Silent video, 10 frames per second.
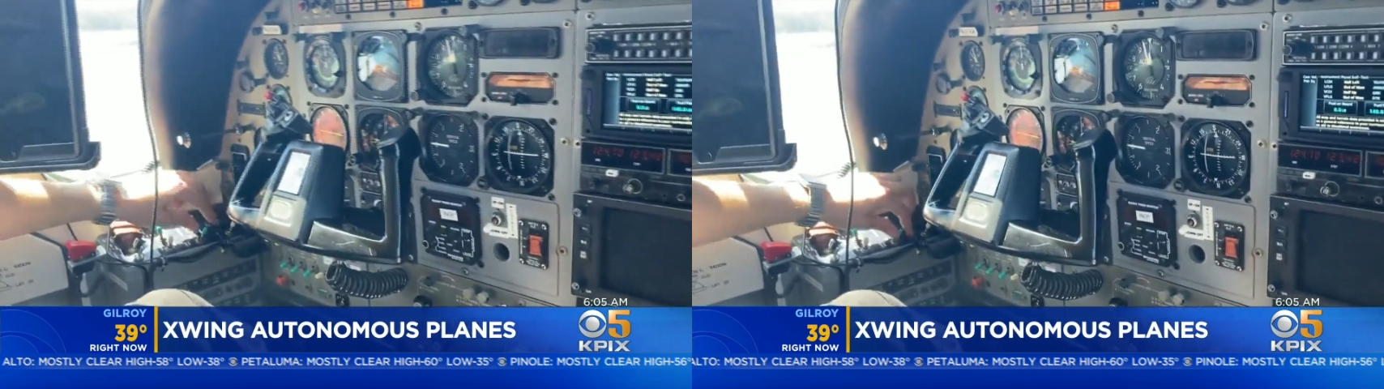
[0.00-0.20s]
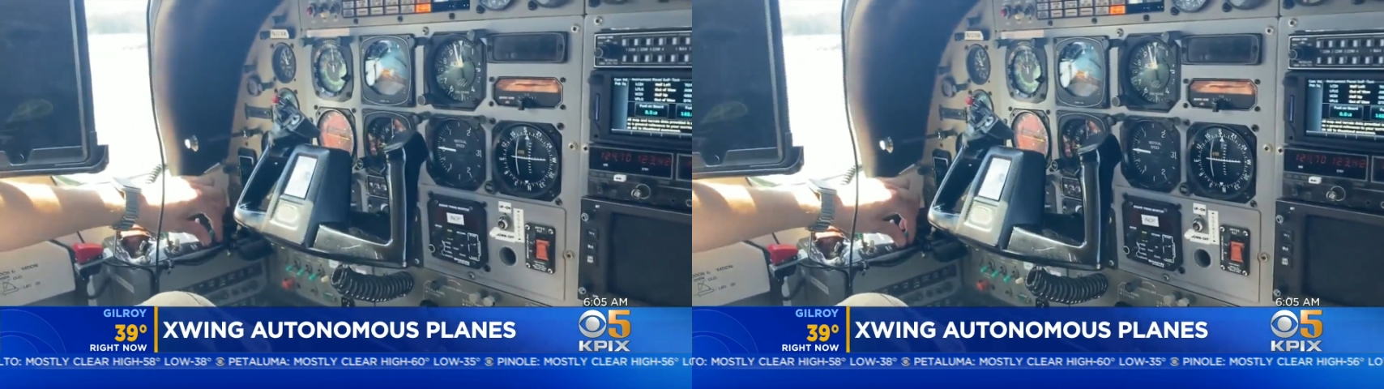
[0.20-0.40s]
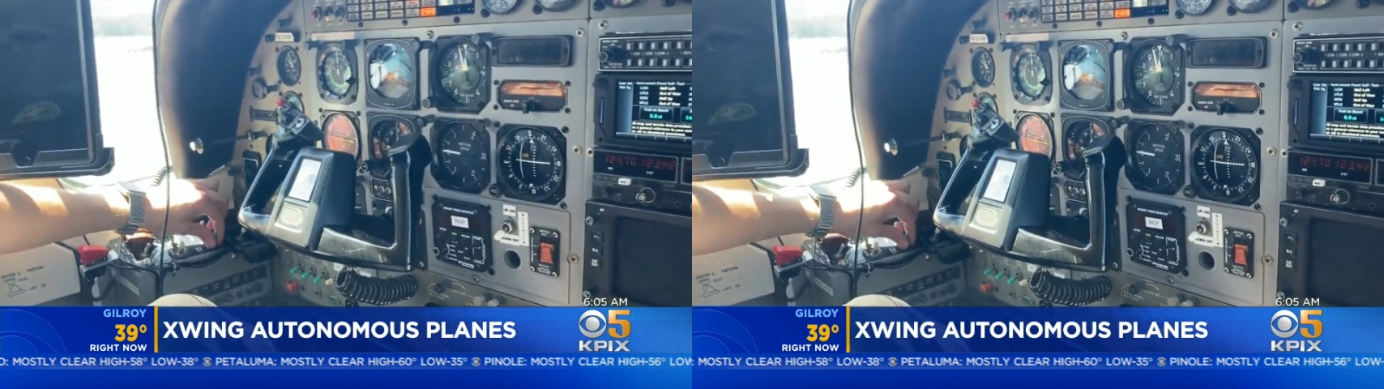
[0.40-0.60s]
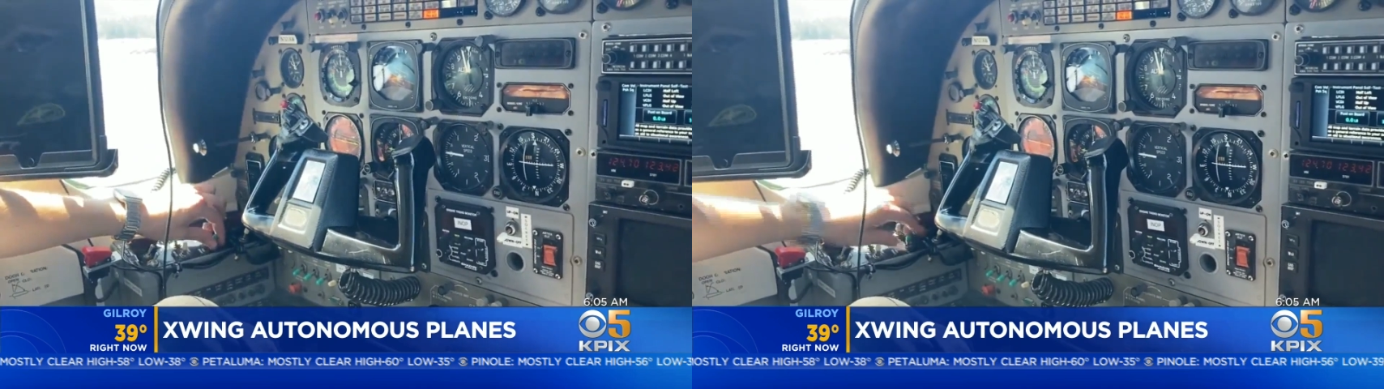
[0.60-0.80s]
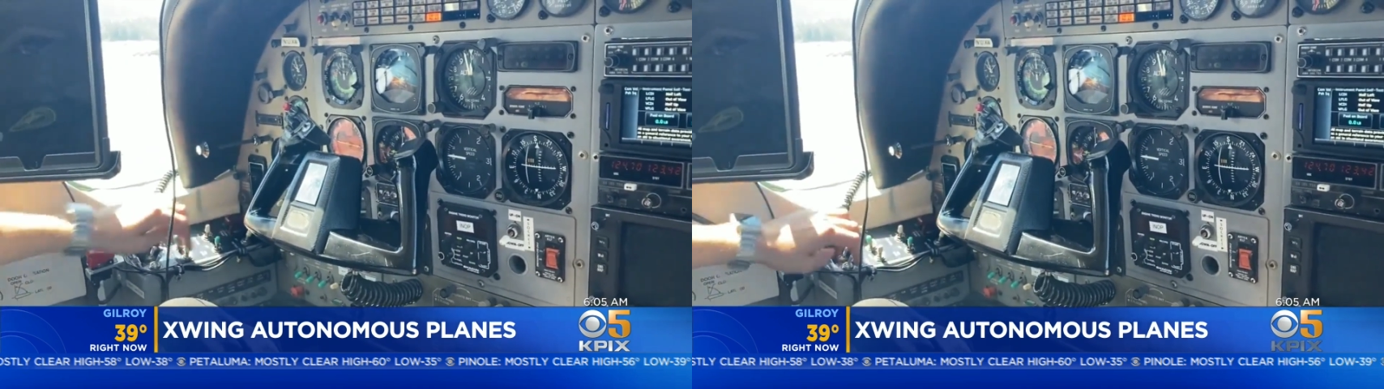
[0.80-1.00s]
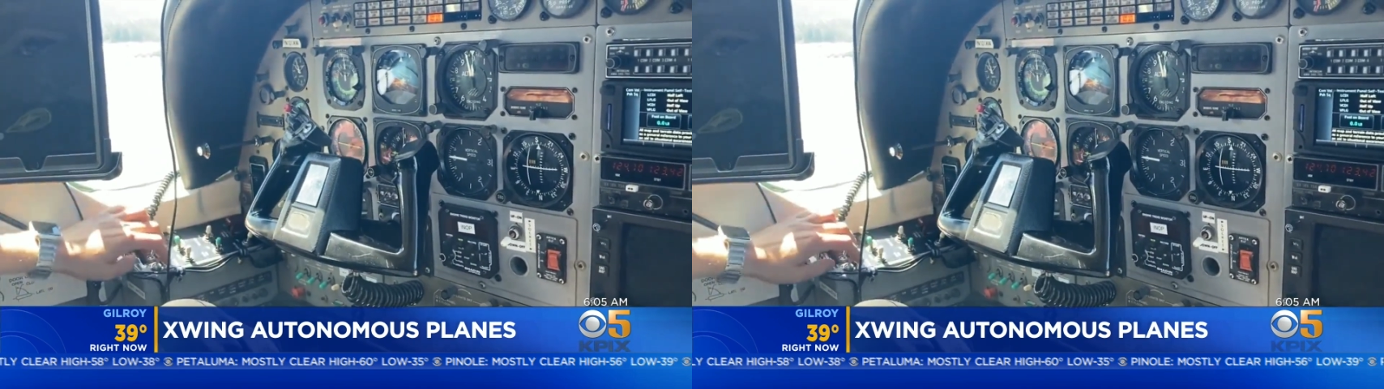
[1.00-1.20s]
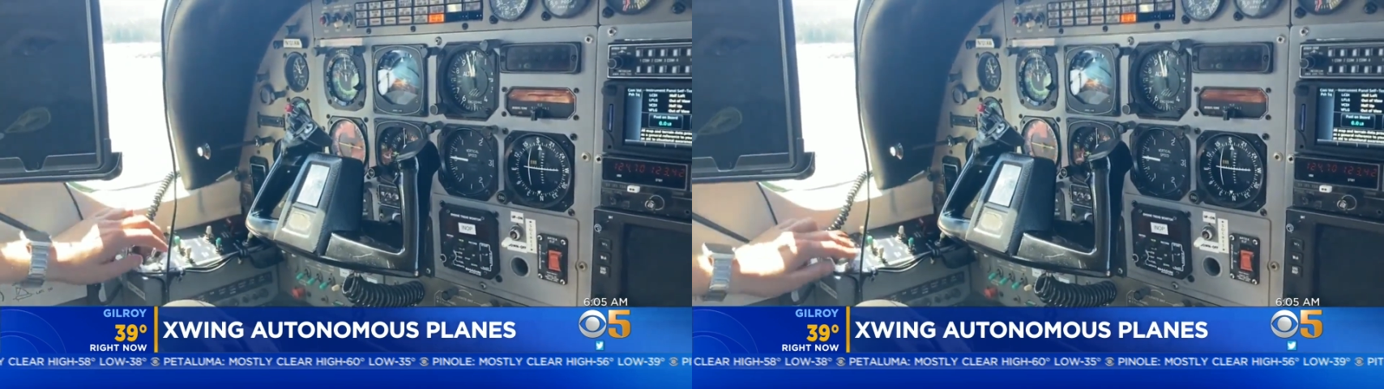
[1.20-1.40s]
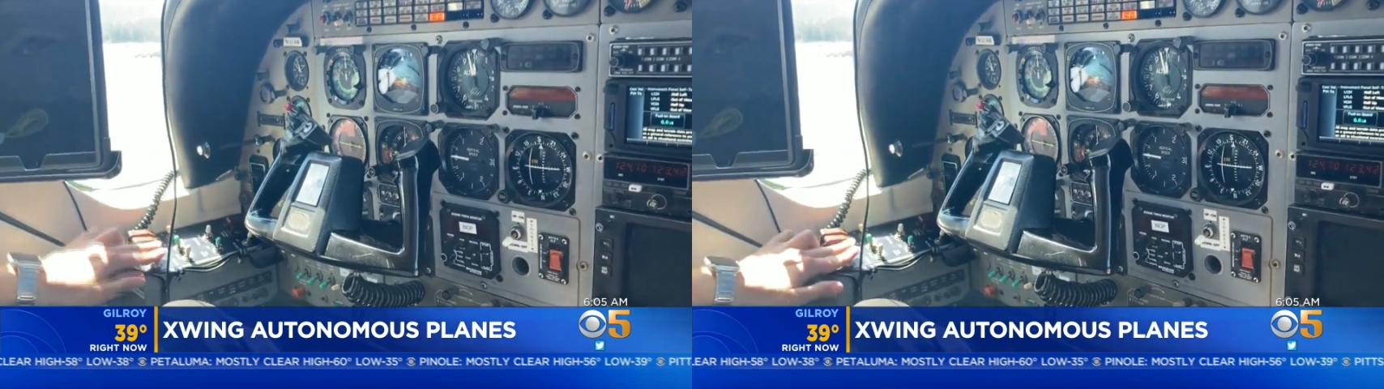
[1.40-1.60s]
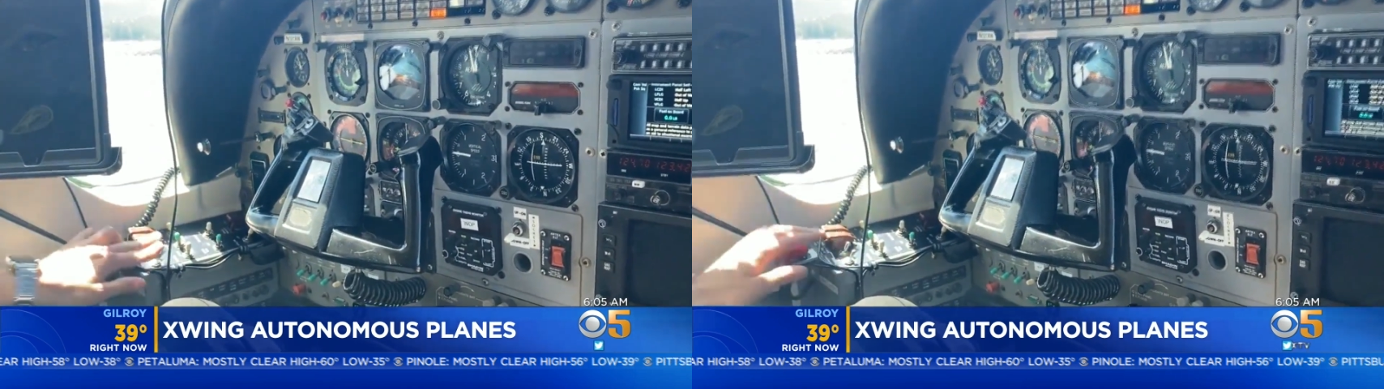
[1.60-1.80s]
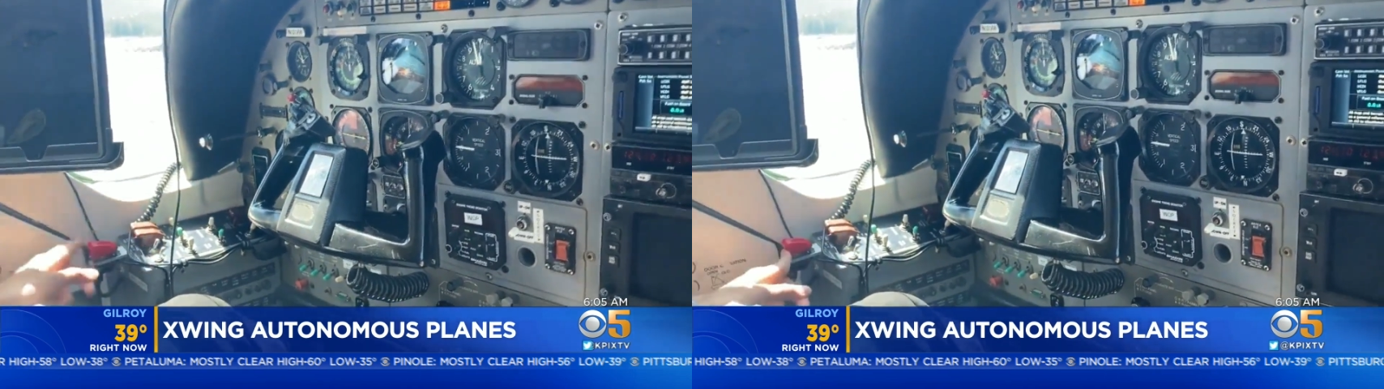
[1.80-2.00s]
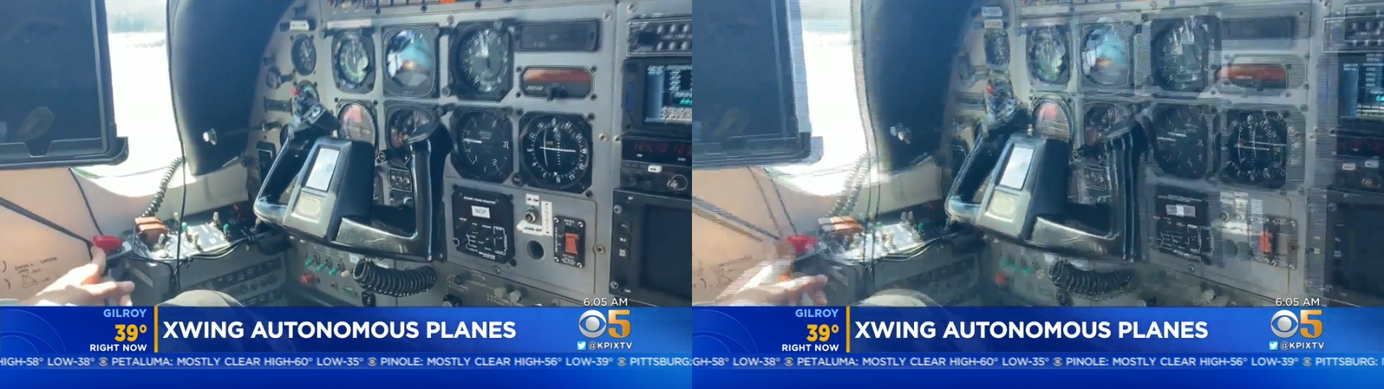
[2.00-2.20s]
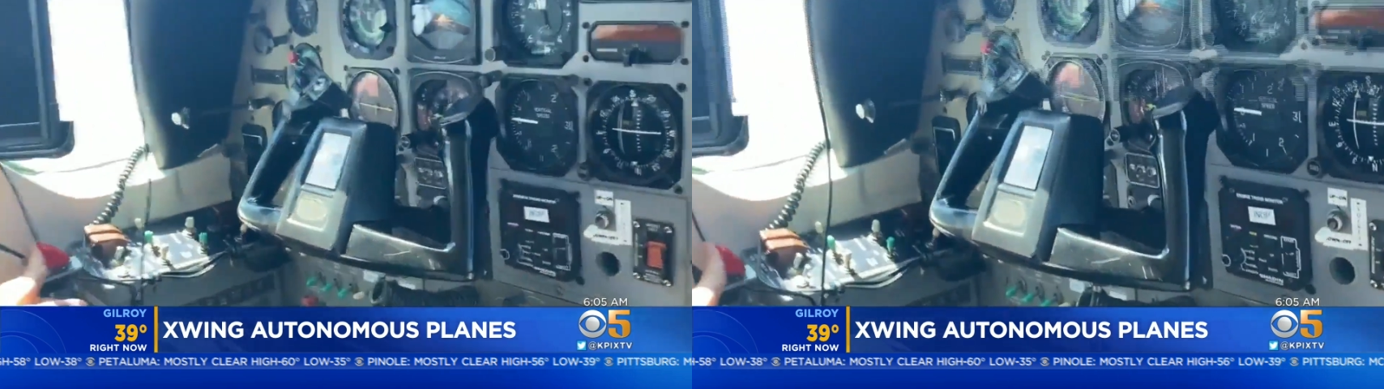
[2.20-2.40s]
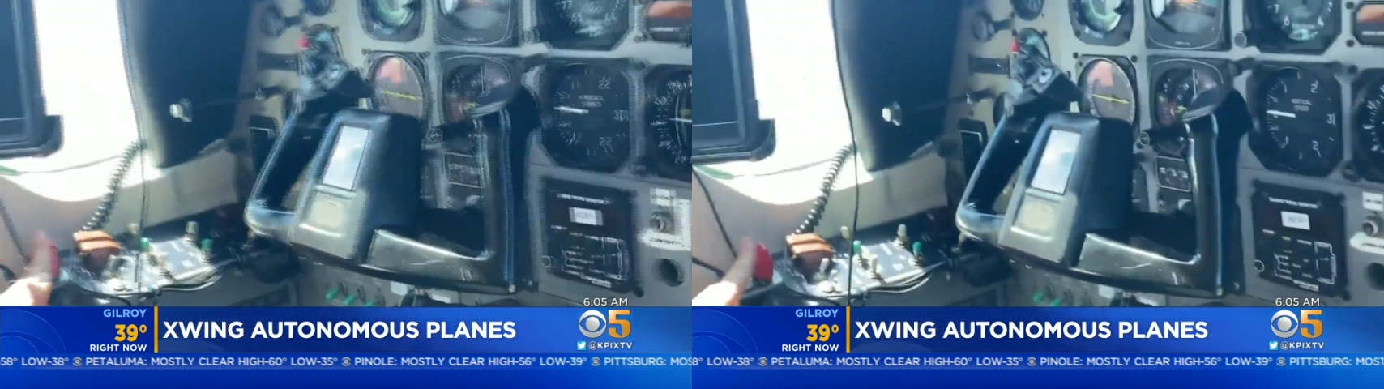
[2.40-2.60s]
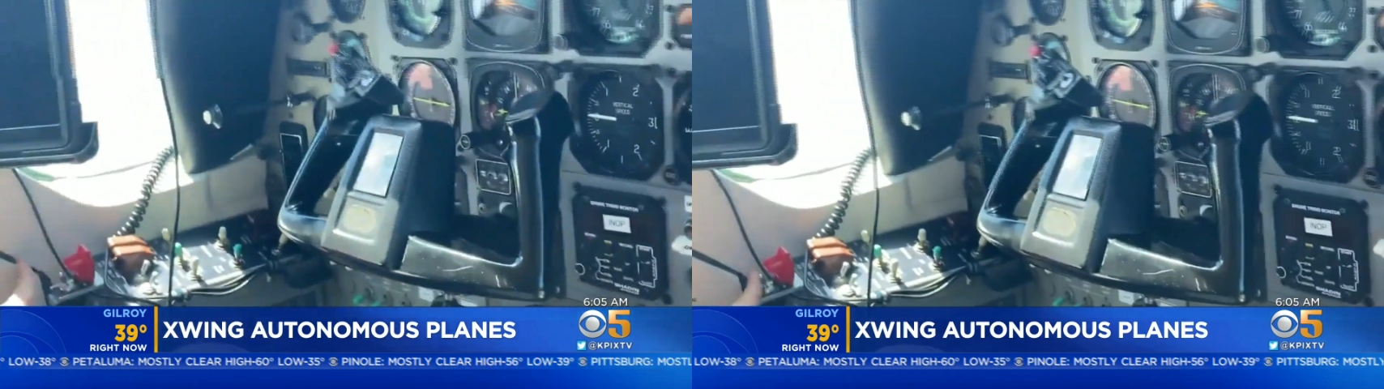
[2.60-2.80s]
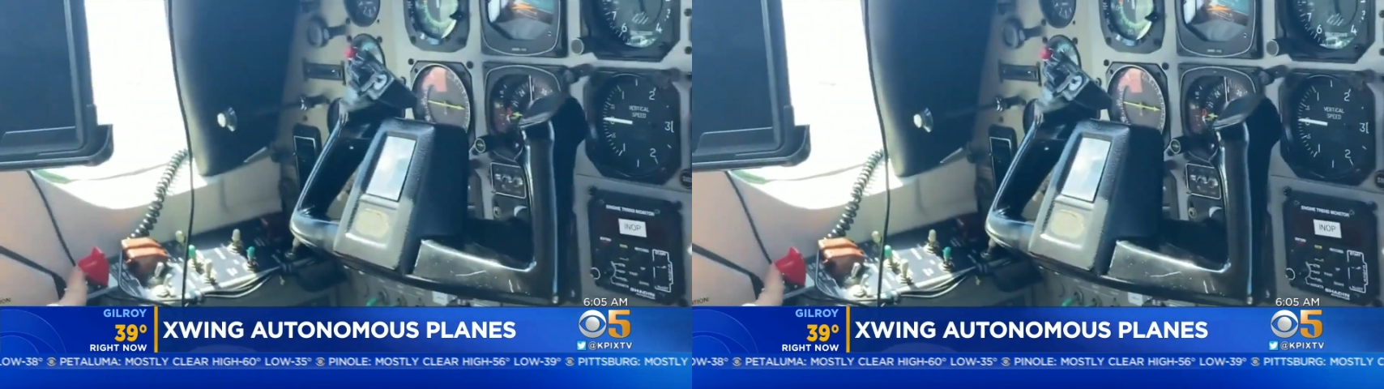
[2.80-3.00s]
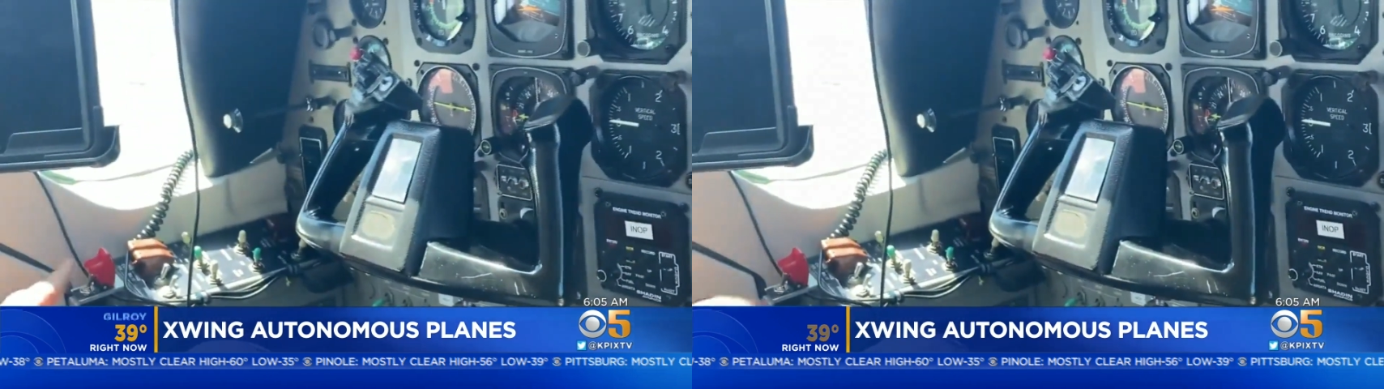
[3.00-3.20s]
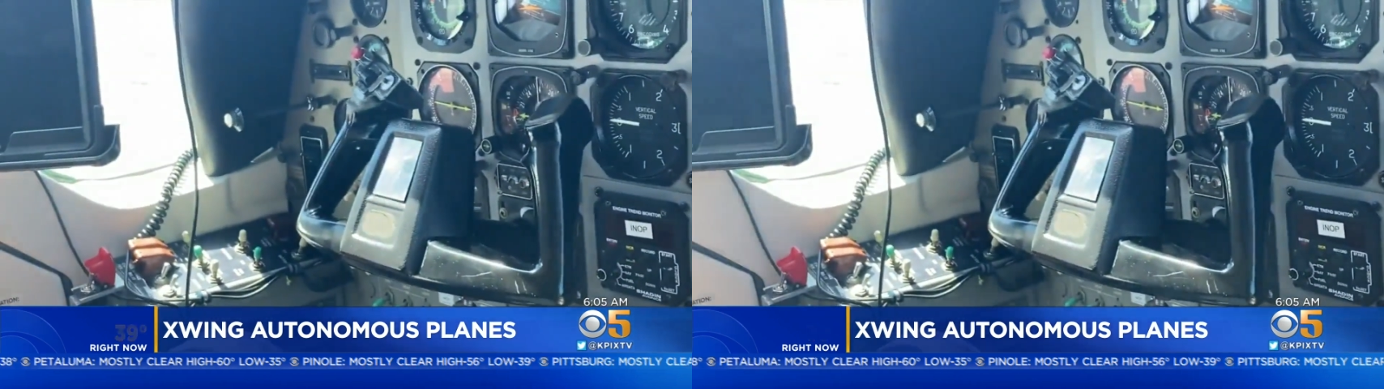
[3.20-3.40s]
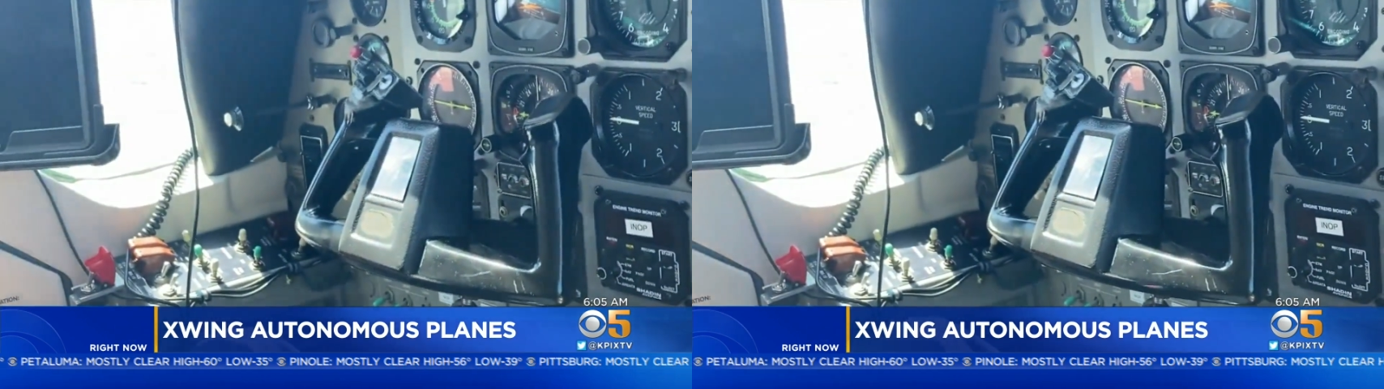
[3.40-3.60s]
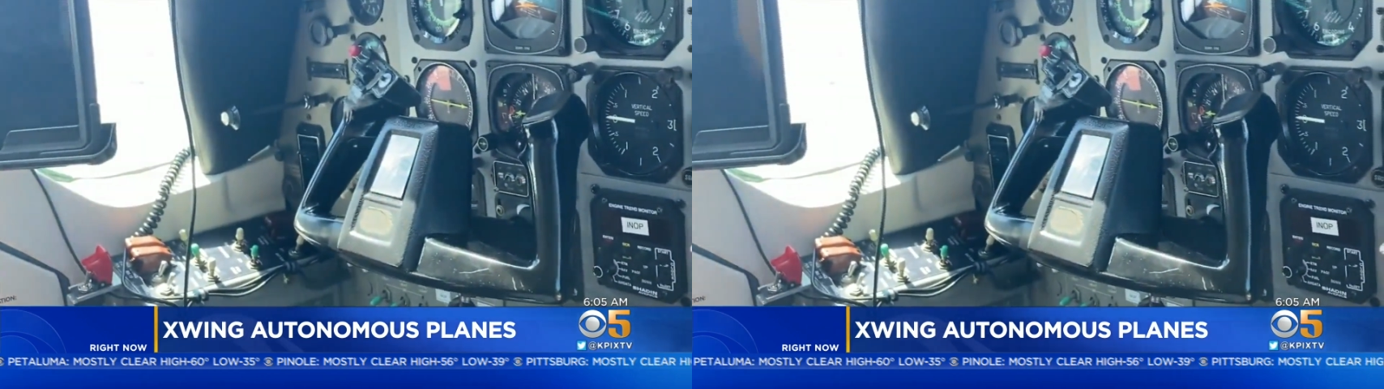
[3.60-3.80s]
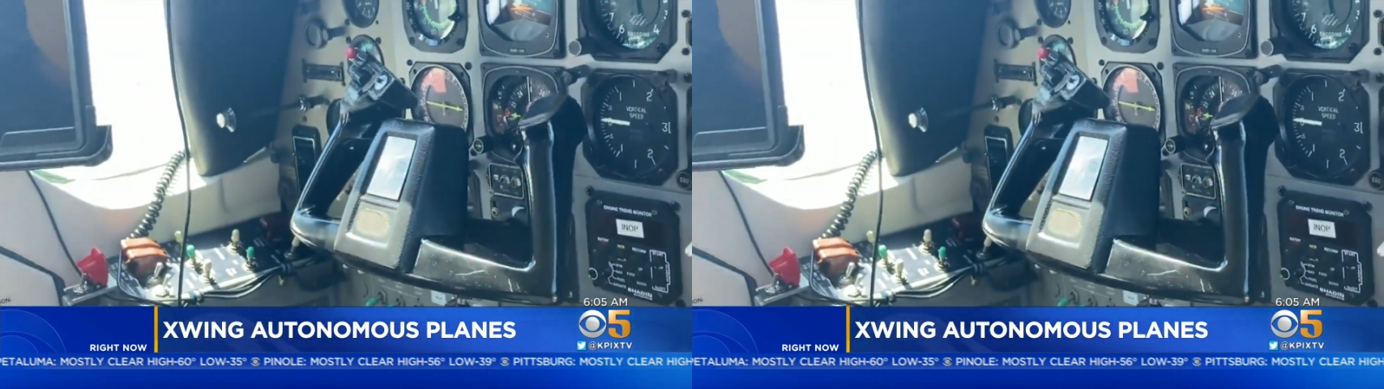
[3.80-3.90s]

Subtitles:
Nobody's mouth can be seen.